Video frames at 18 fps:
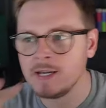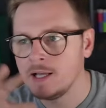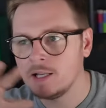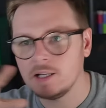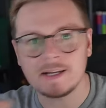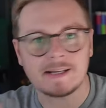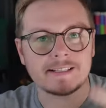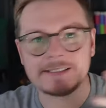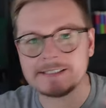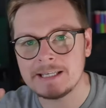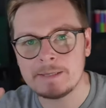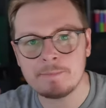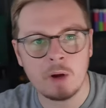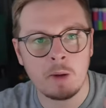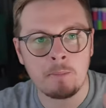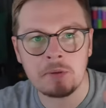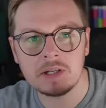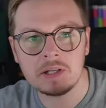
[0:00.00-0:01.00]
like
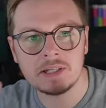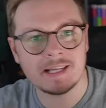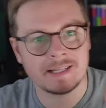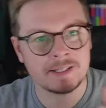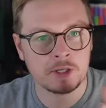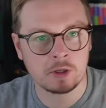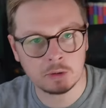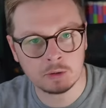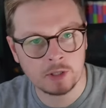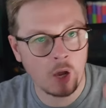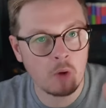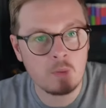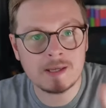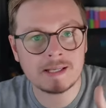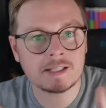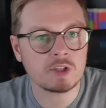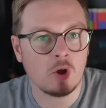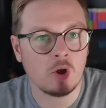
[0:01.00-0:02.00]
deeper political
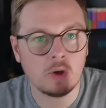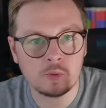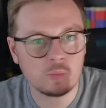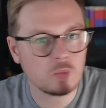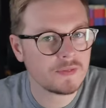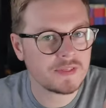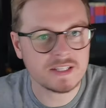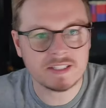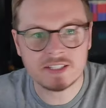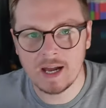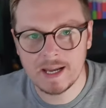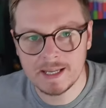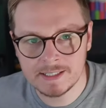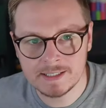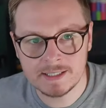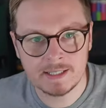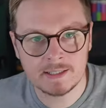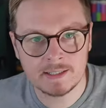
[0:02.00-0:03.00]
goings-on with the
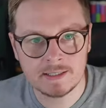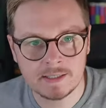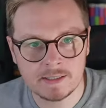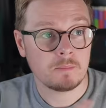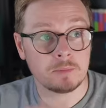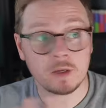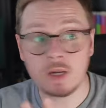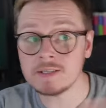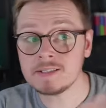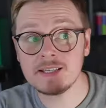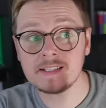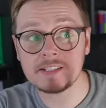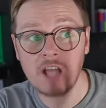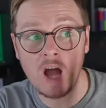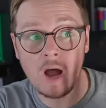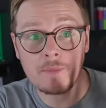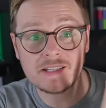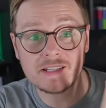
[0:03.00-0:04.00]
scientists. Plus there's
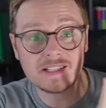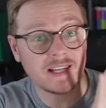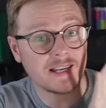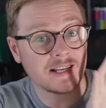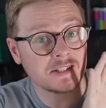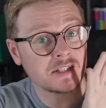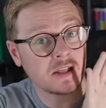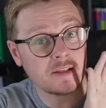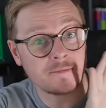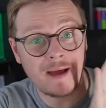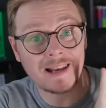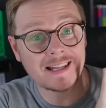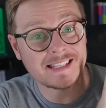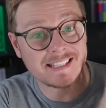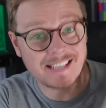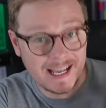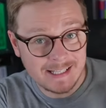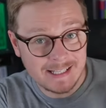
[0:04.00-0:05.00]
Dharma's links to the
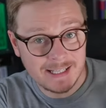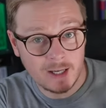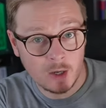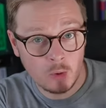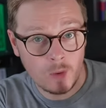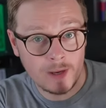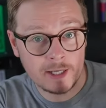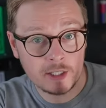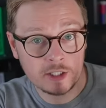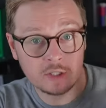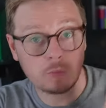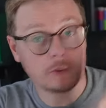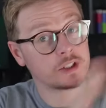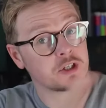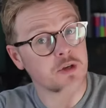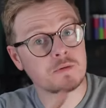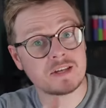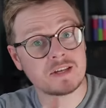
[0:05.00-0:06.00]
Valenzetti equation,
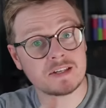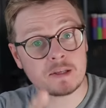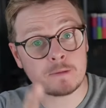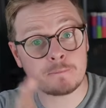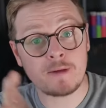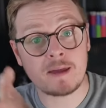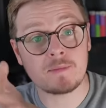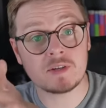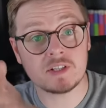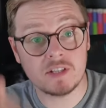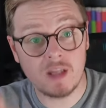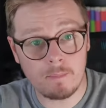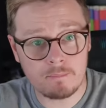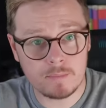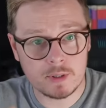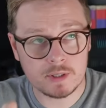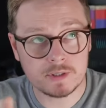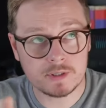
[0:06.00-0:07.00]
which uses the famous
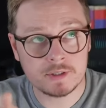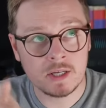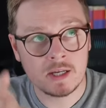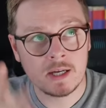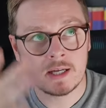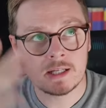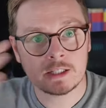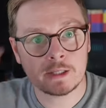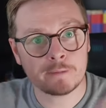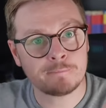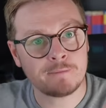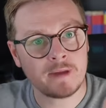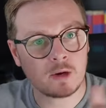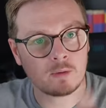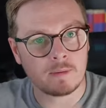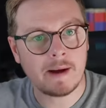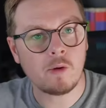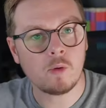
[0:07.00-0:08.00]
numbers to
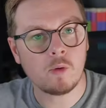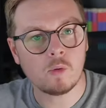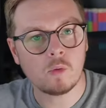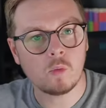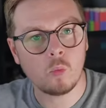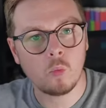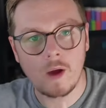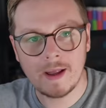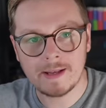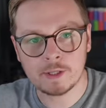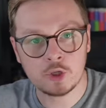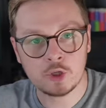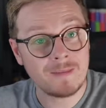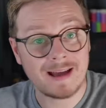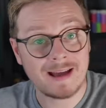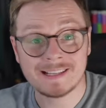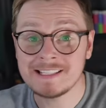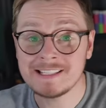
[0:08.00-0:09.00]
figure out when
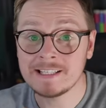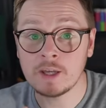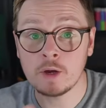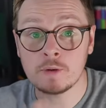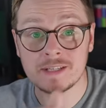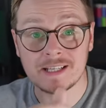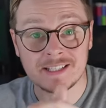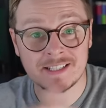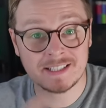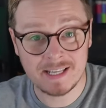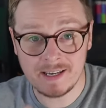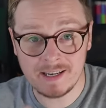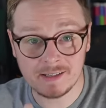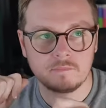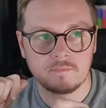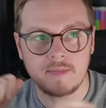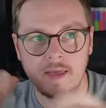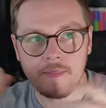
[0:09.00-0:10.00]
humanity goes
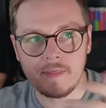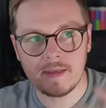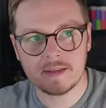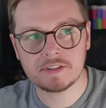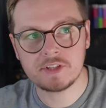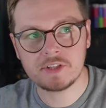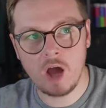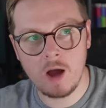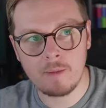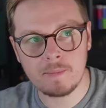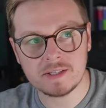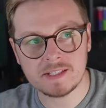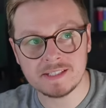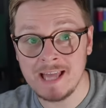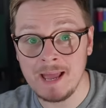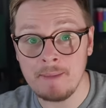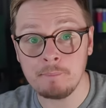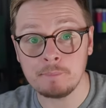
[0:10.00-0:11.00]
extinct. Then there's Dharma's
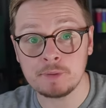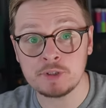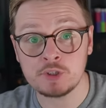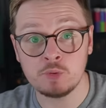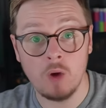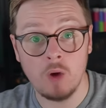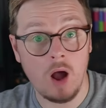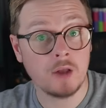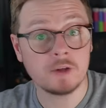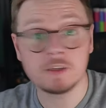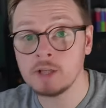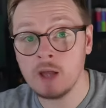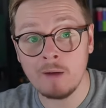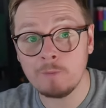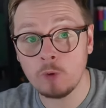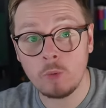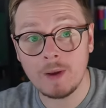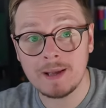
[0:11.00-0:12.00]
attempts to
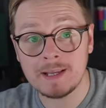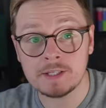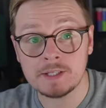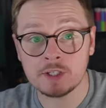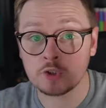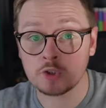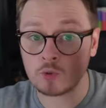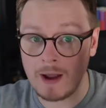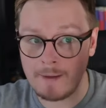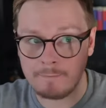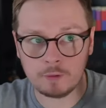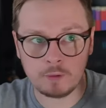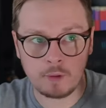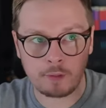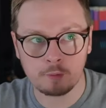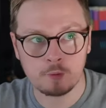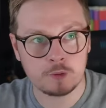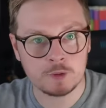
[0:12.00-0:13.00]
uncover ways to travel
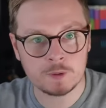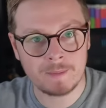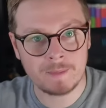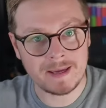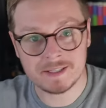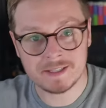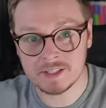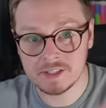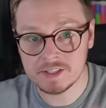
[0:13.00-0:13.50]
through space and